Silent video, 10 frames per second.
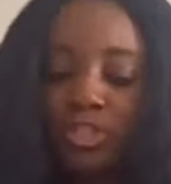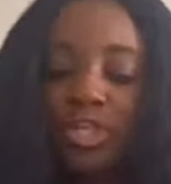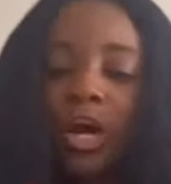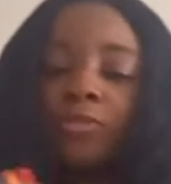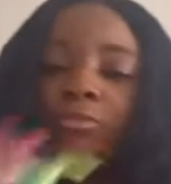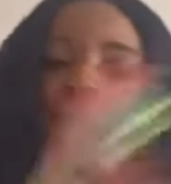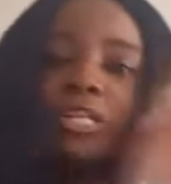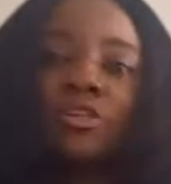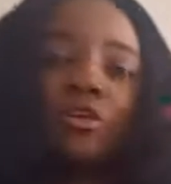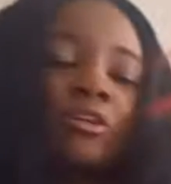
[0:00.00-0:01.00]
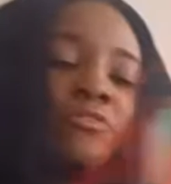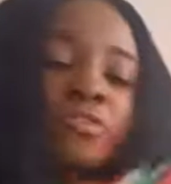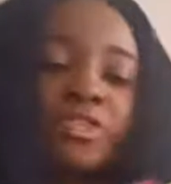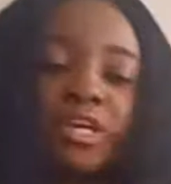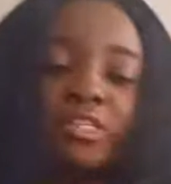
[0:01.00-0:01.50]
for your child who likes
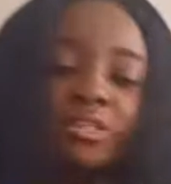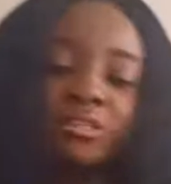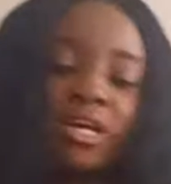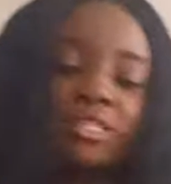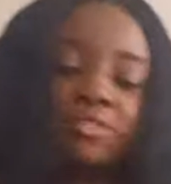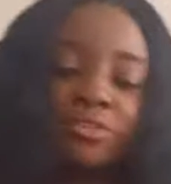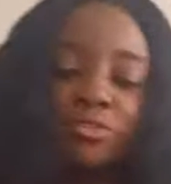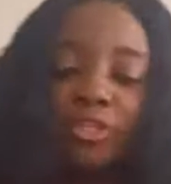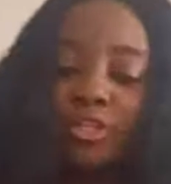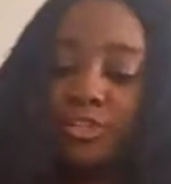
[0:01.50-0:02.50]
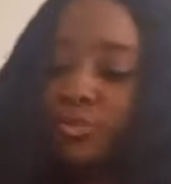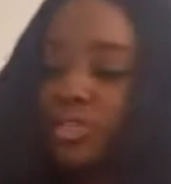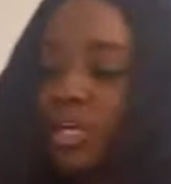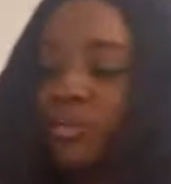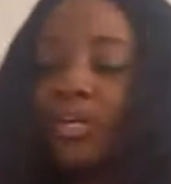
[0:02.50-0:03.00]
colorful things, another activity you can
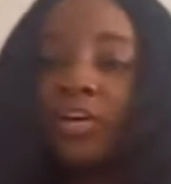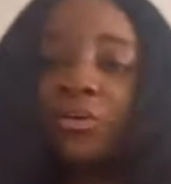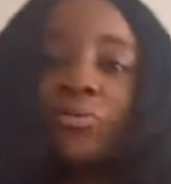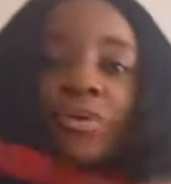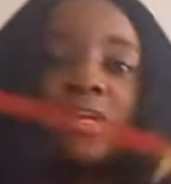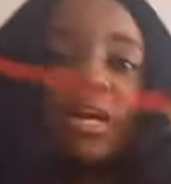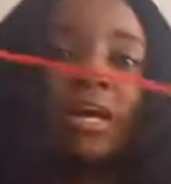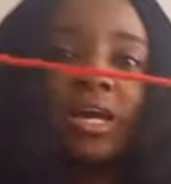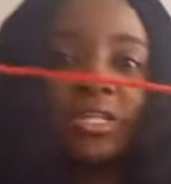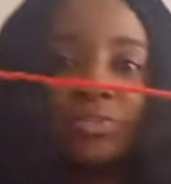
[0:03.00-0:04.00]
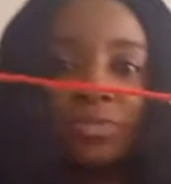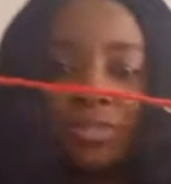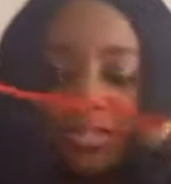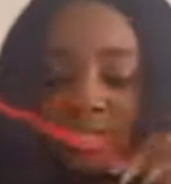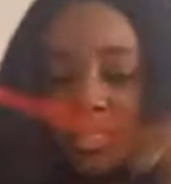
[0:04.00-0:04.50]
do is that you can create
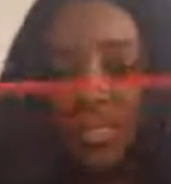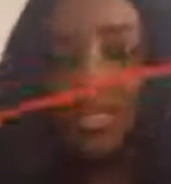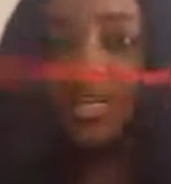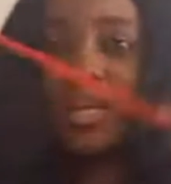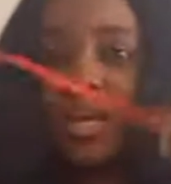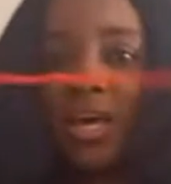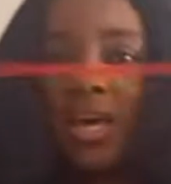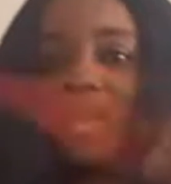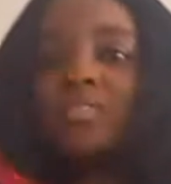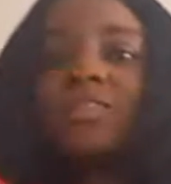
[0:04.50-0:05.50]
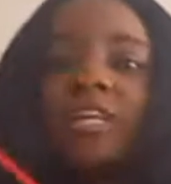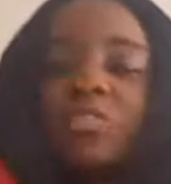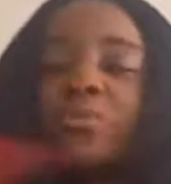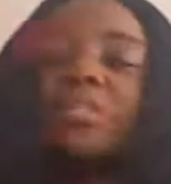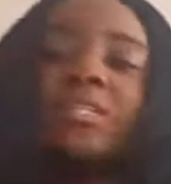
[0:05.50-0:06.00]
with this. So let's
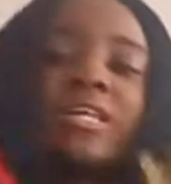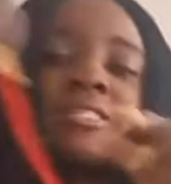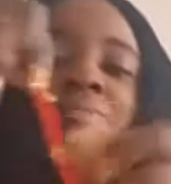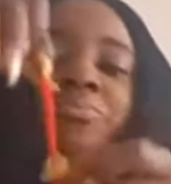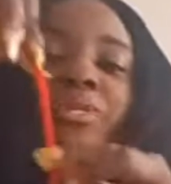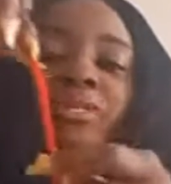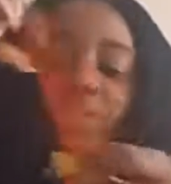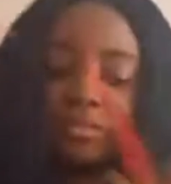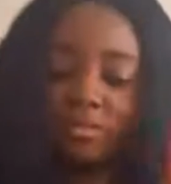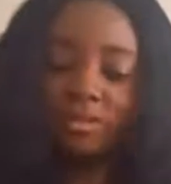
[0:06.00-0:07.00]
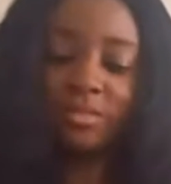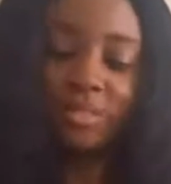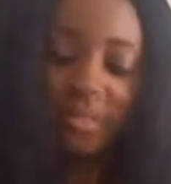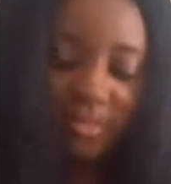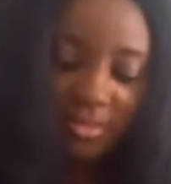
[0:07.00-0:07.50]
create the letter B.
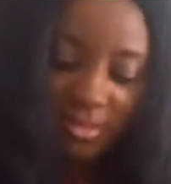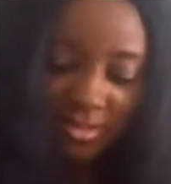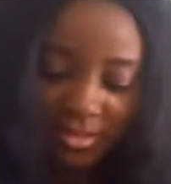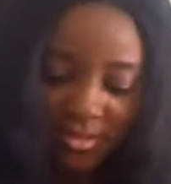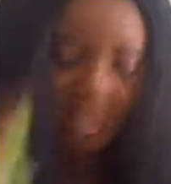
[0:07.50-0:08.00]
You